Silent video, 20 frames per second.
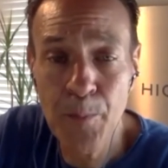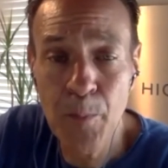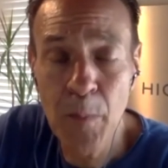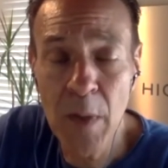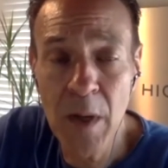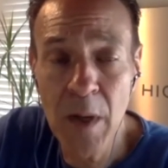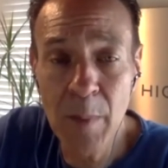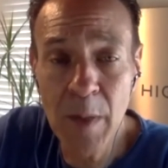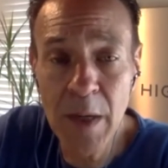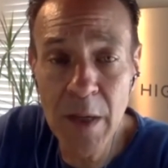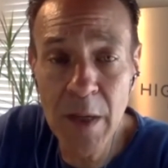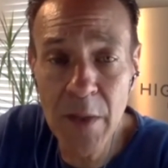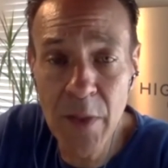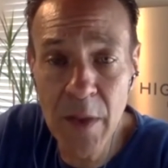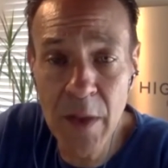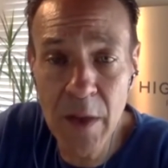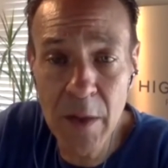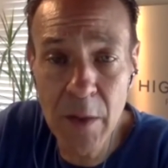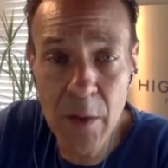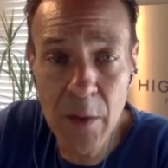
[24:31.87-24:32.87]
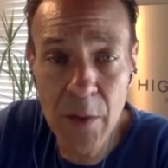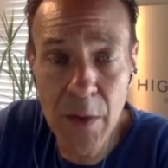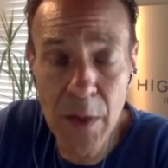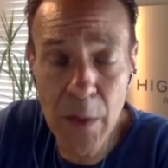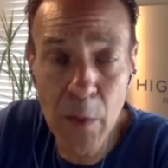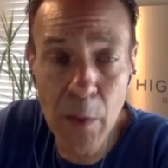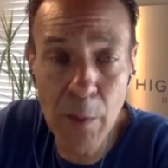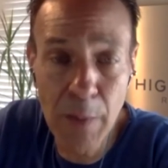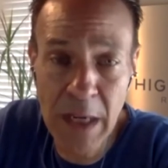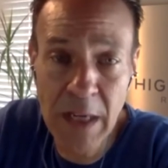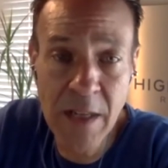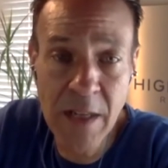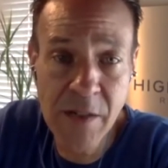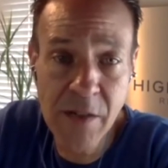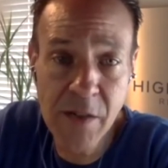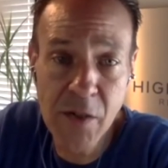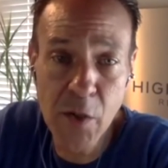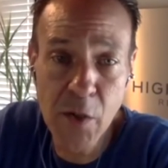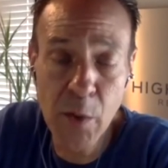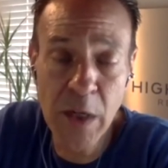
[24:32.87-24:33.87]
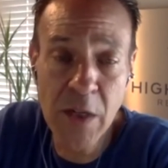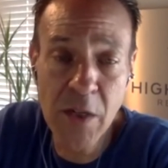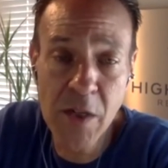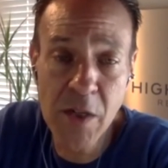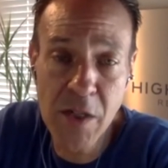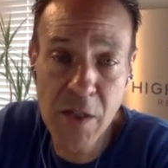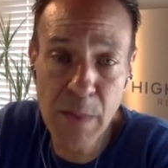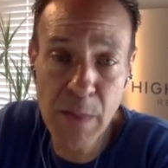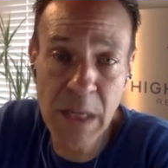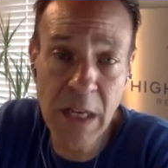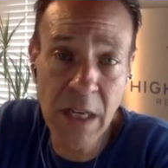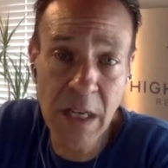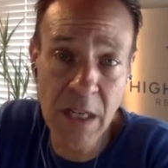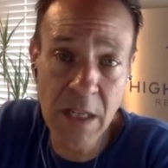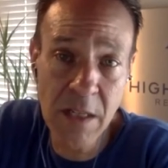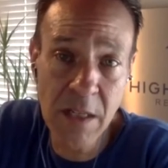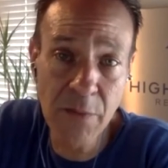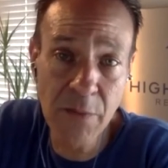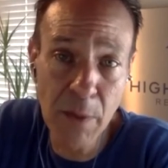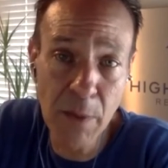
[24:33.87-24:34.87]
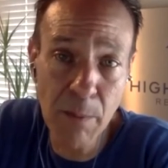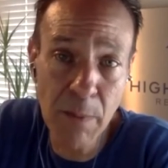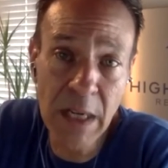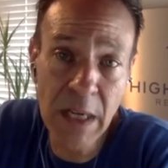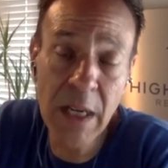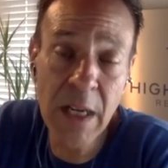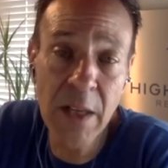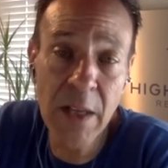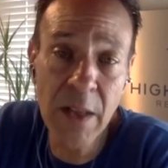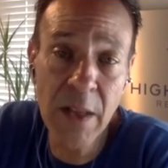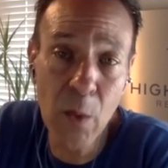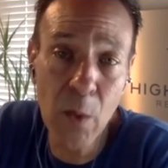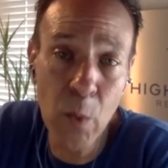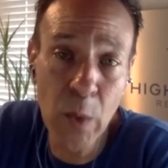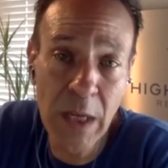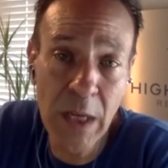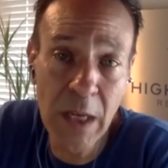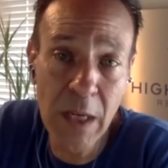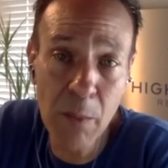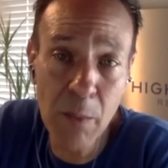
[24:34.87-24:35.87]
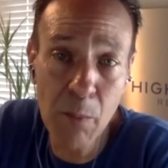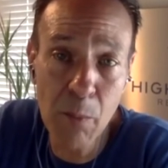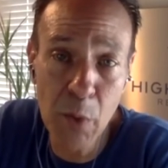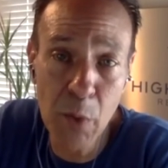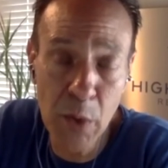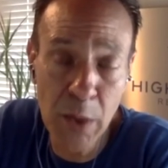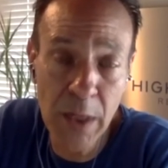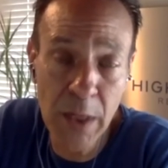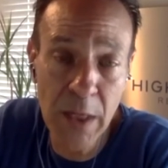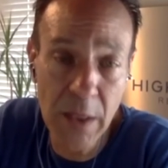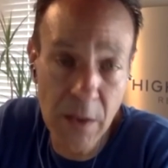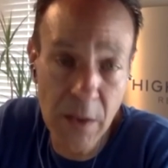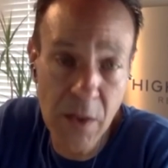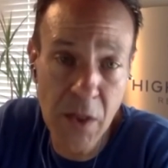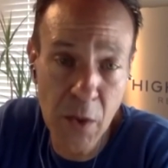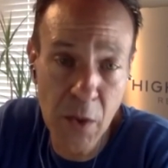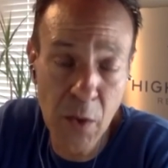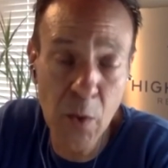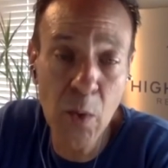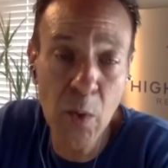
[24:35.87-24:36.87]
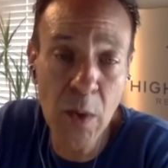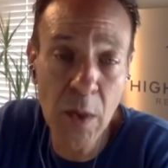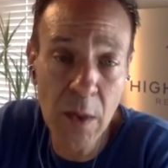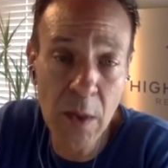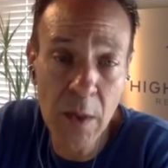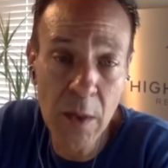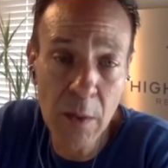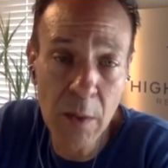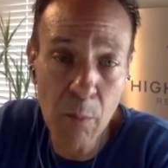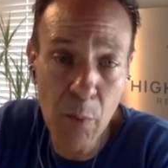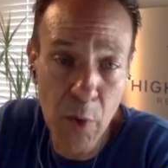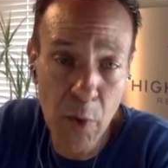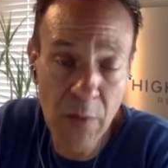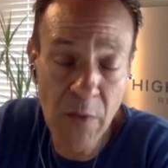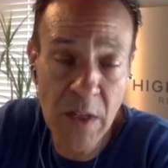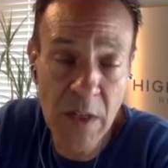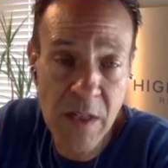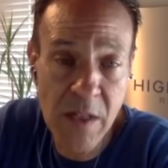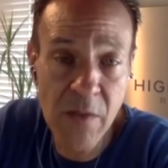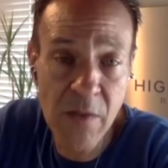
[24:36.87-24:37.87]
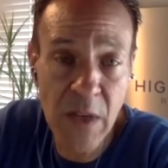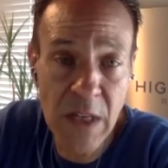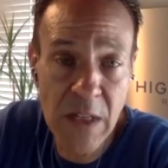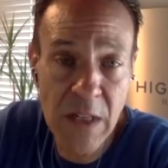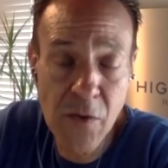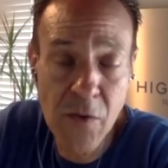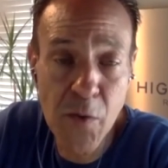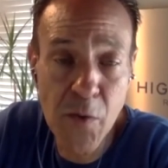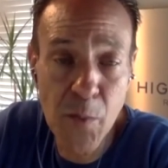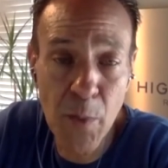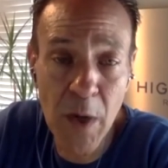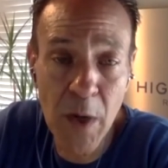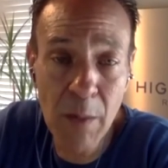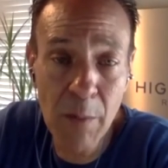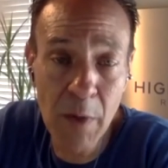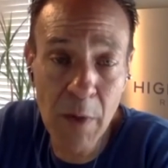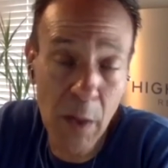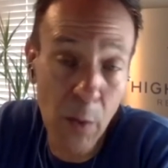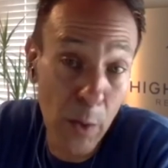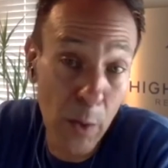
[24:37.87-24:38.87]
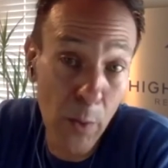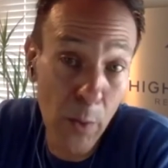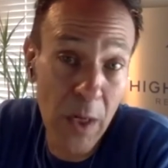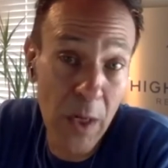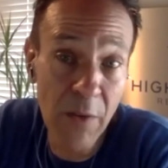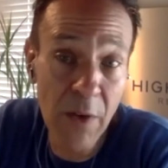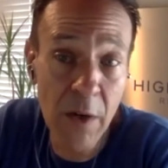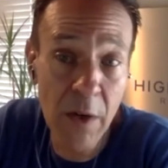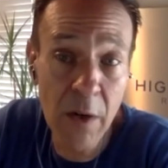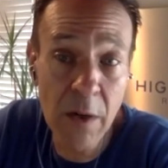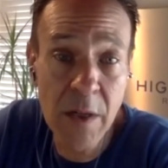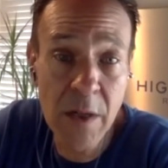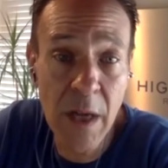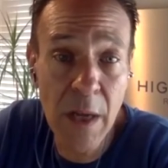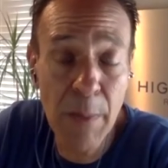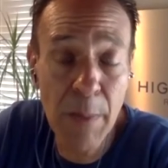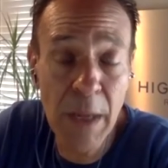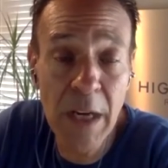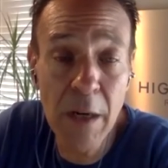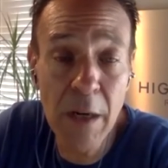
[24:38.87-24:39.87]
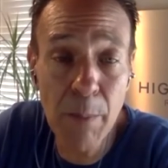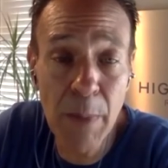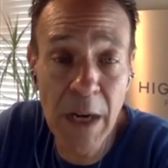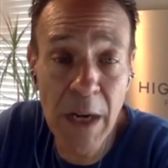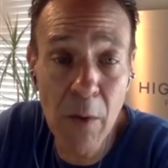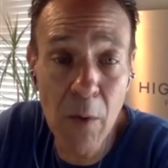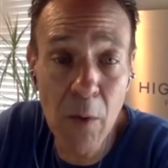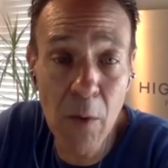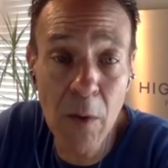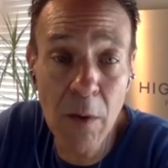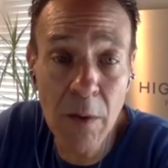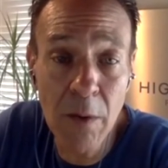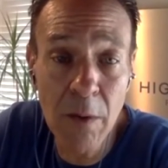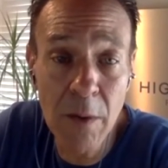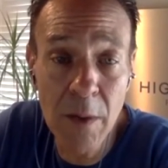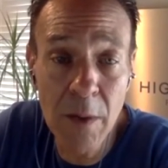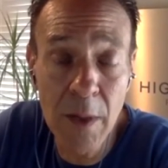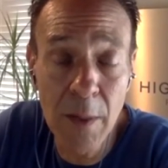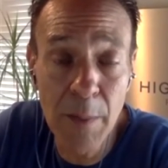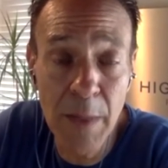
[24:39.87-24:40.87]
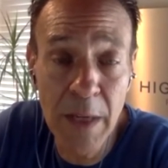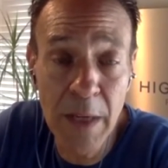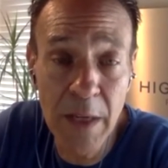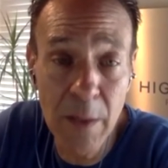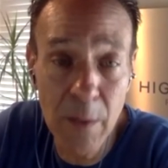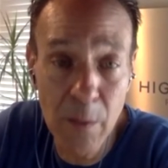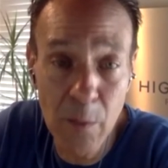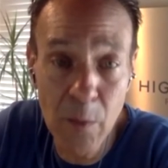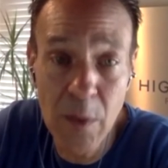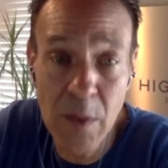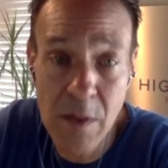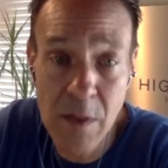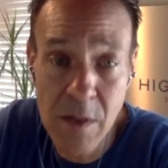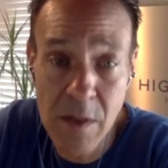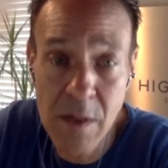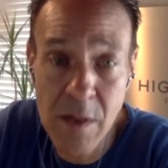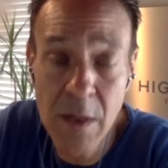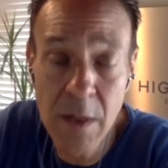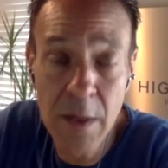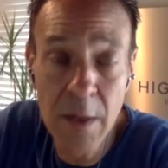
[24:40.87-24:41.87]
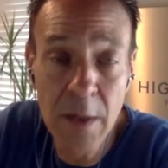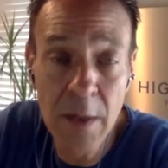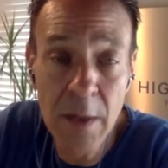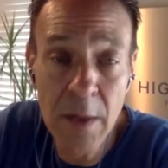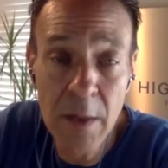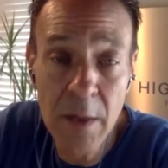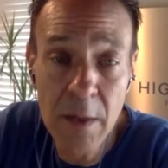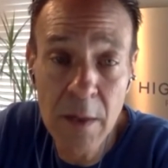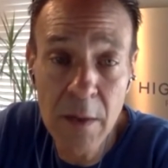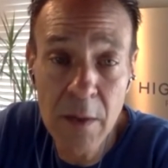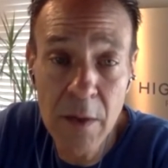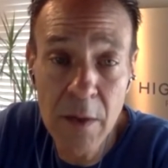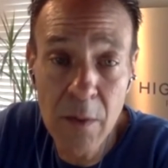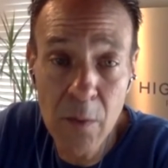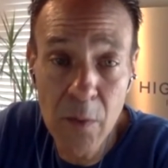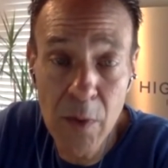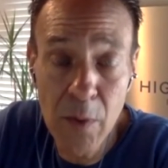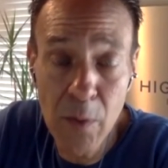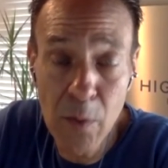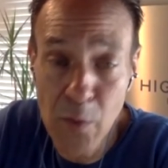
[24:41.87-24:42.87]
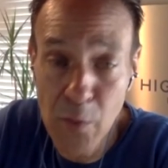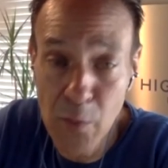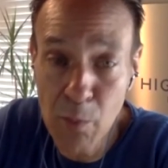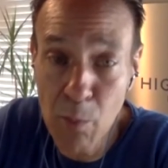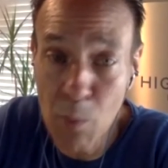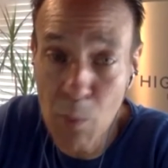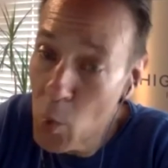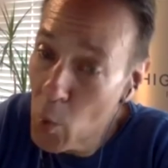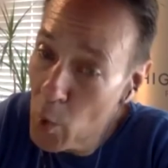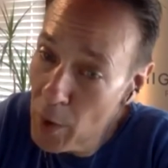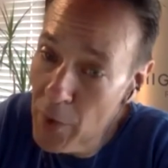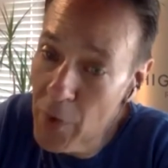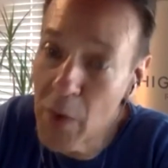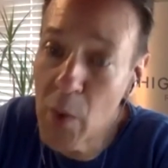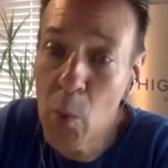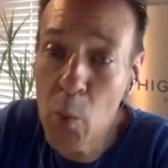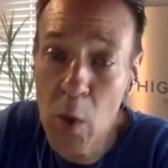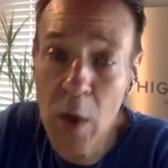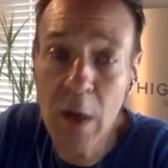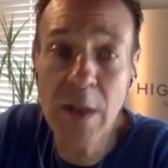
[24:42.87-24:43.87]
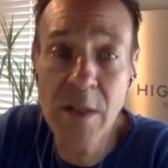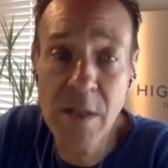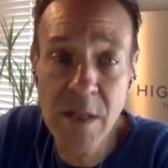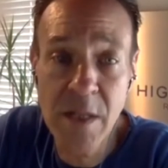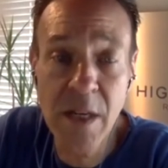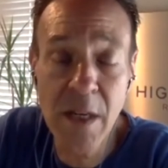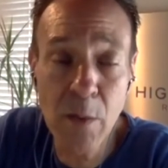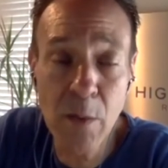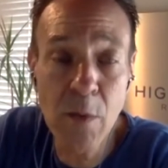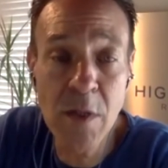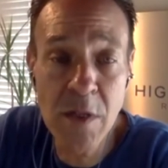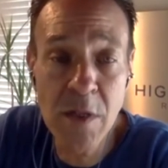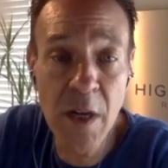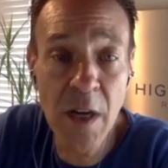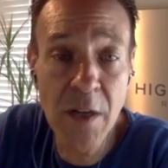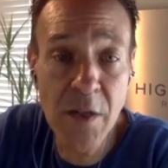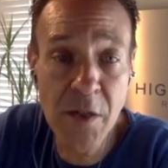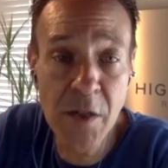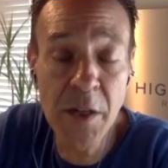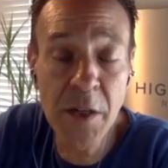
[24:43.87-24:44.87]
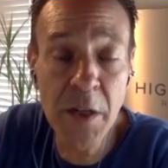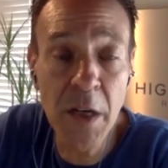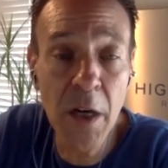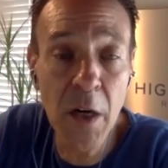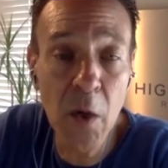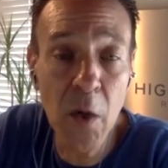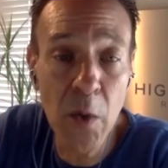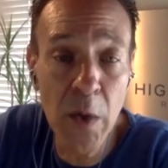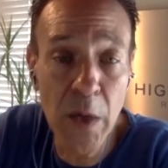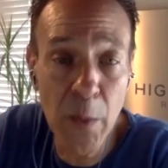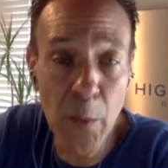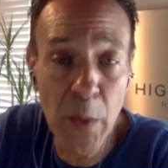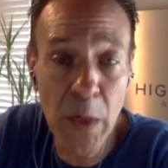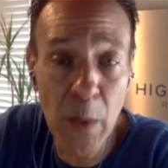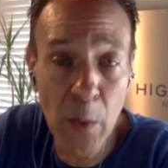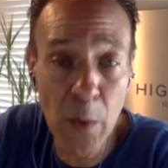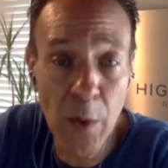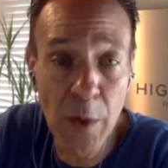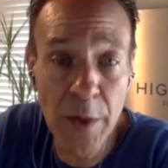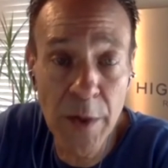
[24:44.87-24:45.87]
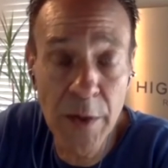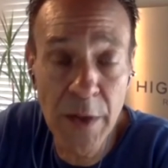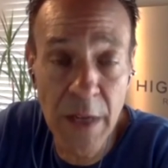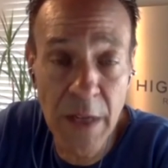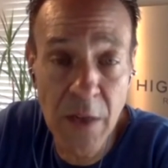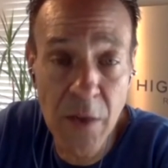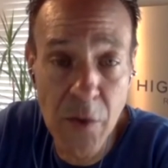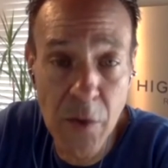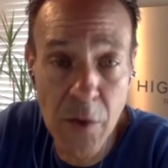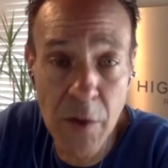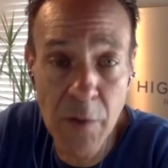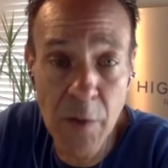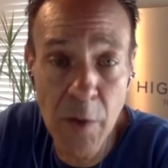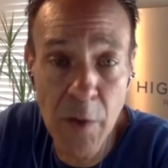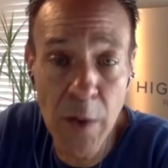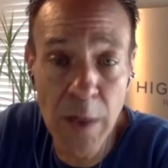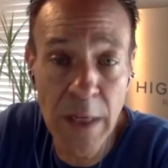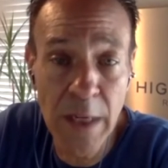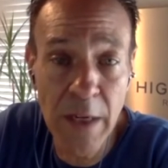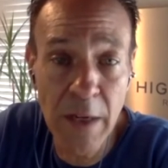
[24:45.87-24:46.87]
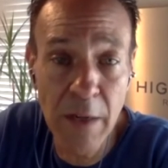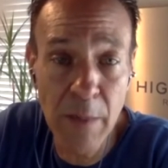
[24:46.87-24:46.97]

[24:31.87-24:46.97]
But there were many situations because of the money that we had put into previous investors' property, we were having a hard time making payroll. I mean, it was there was more than once that it was touch and go, and we were in danger of going out of